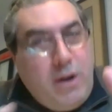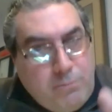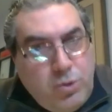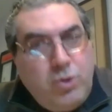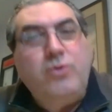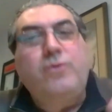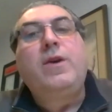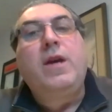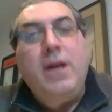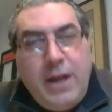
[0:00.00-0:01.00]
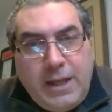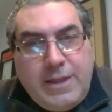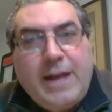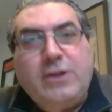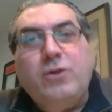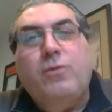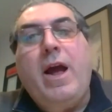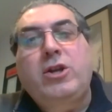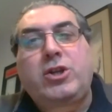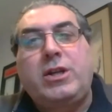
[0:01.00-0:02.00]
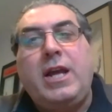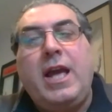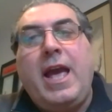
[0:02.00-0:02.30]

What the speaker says: move in that direction.